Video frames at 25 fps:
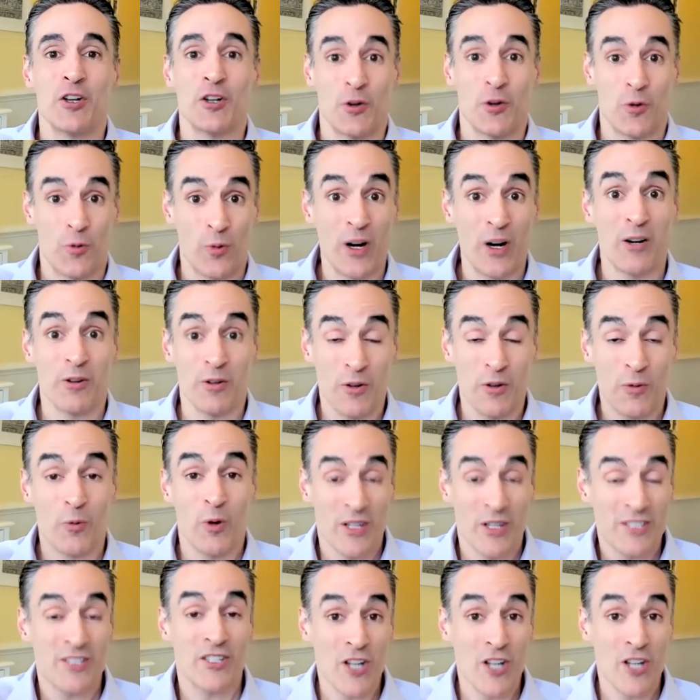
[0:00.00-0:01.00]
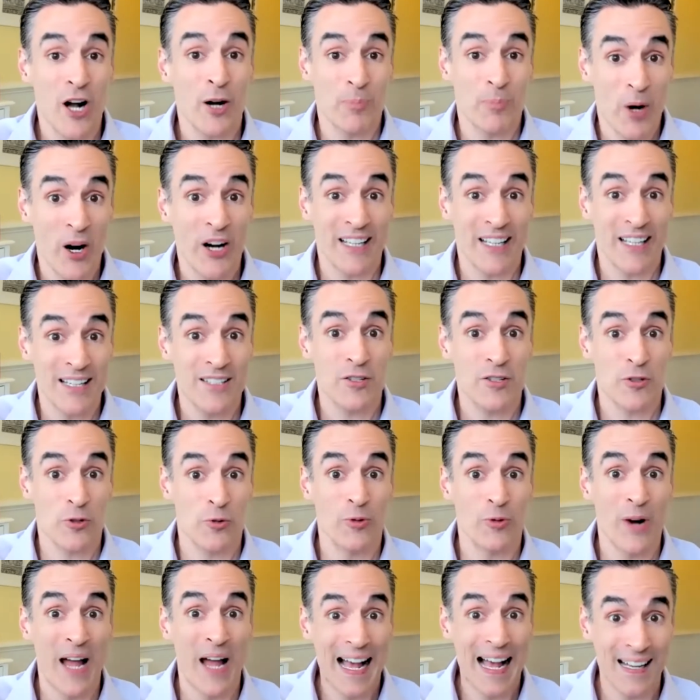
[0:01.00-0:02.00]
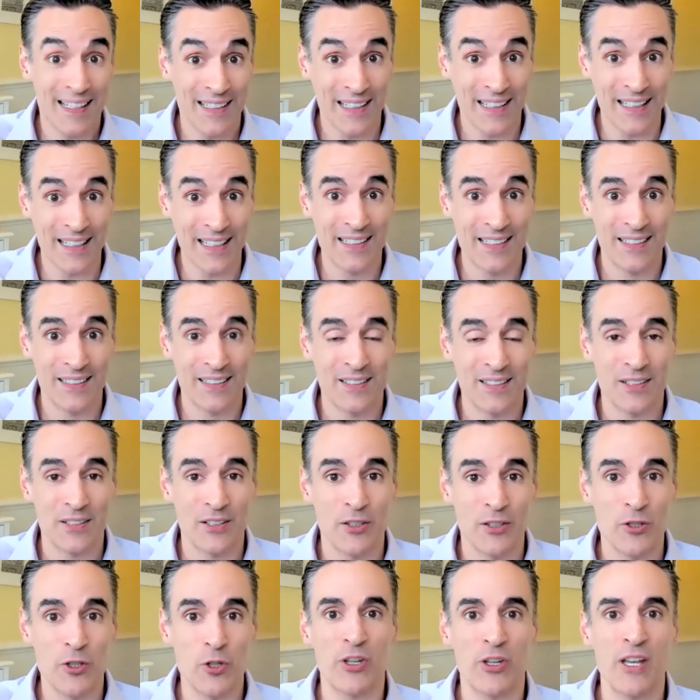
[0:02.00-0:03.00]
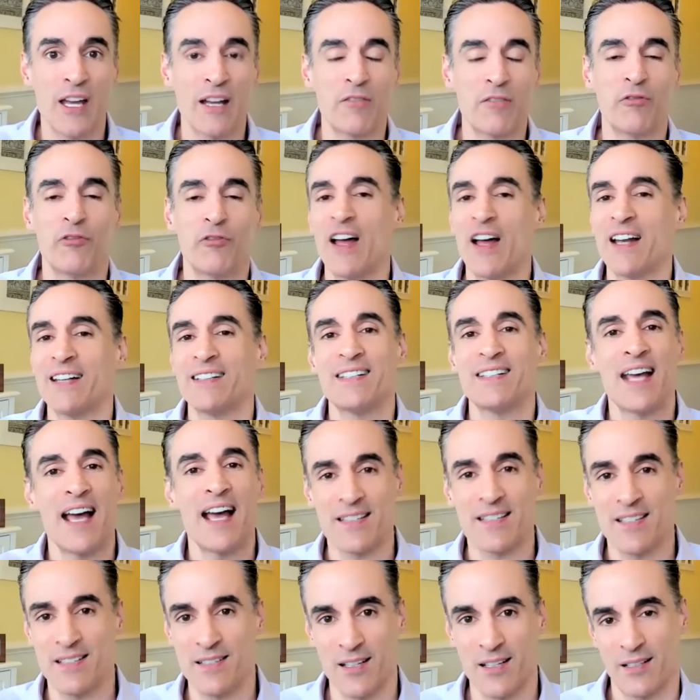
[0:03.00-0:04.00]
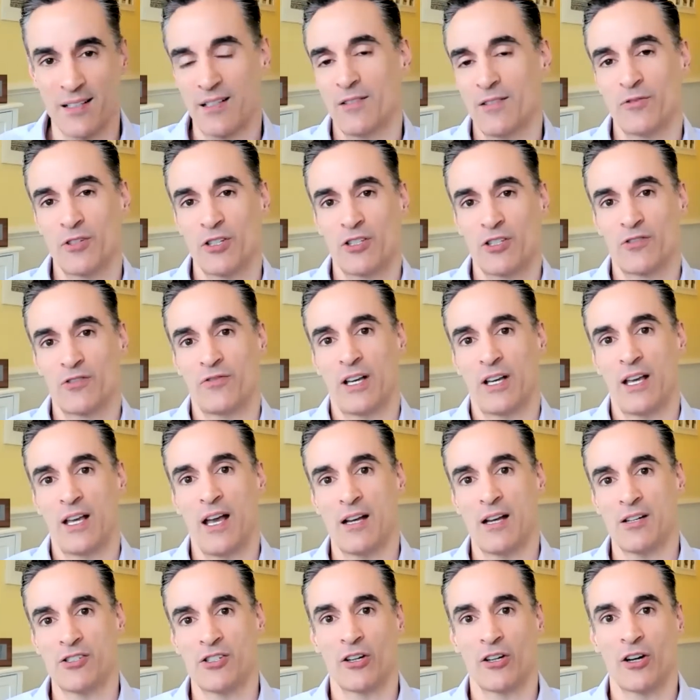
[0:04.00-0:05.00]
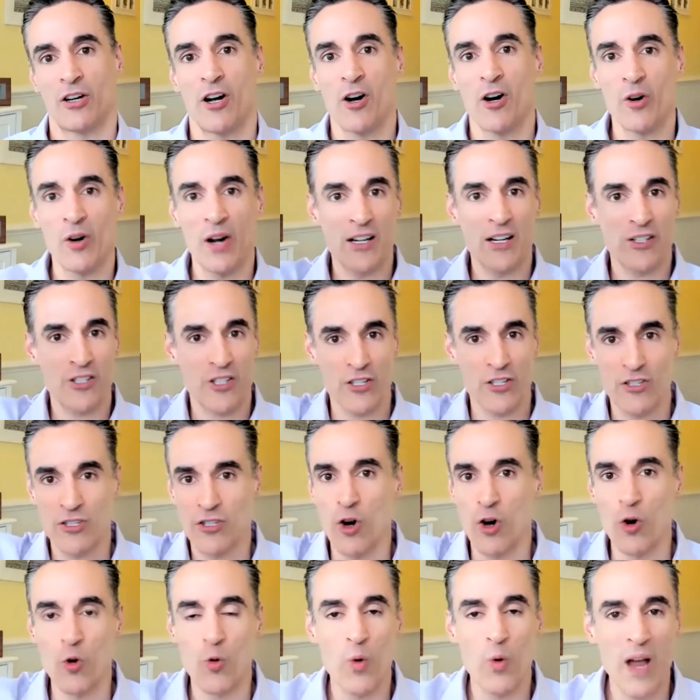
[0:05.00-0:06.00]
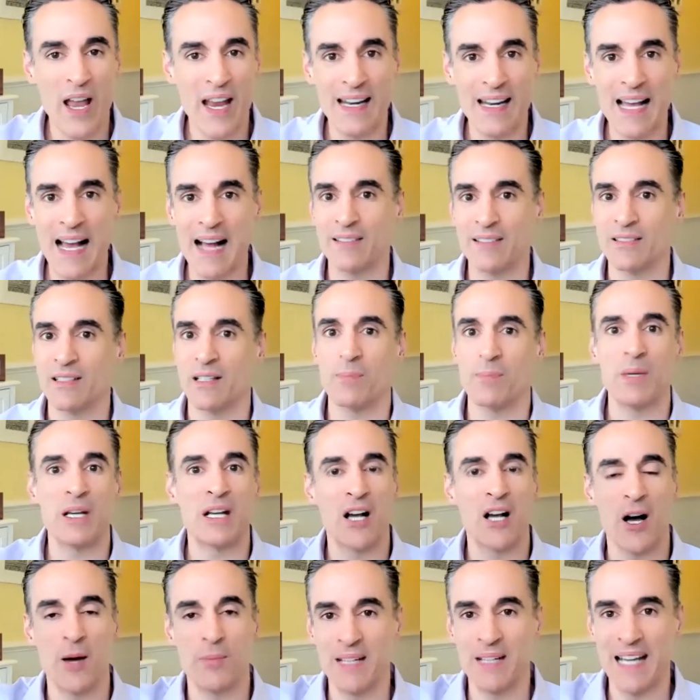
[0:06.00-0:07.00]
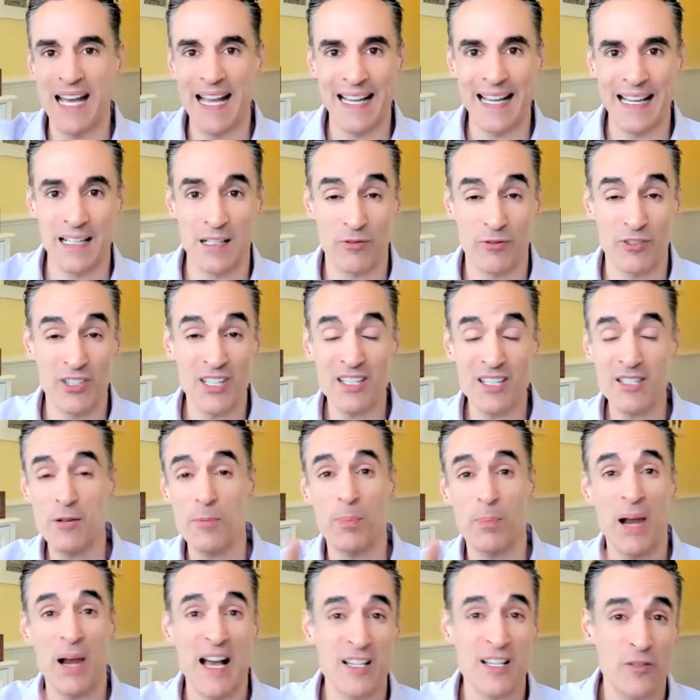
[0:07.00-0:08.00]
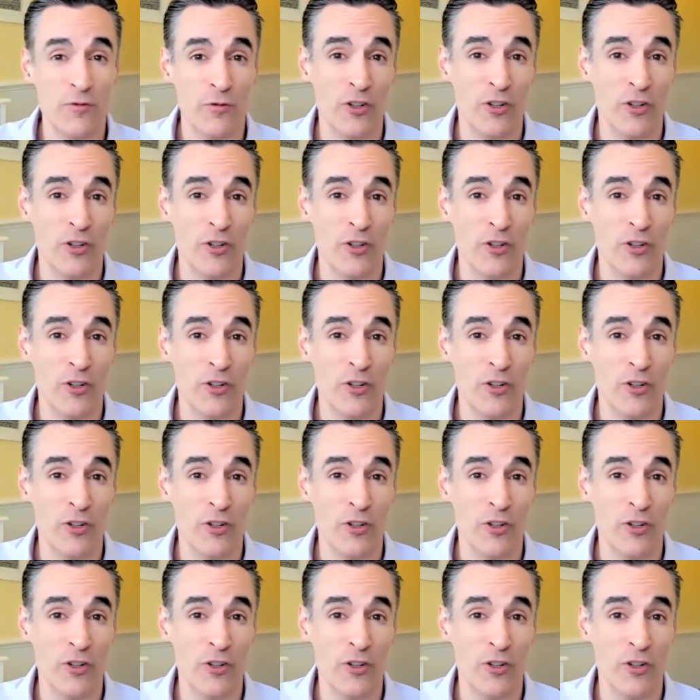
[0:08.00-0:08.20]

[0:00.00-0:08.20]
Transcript: when, when stock markets rally, you get fantastic diversification. Correlations go way down, they become negative. This applies, for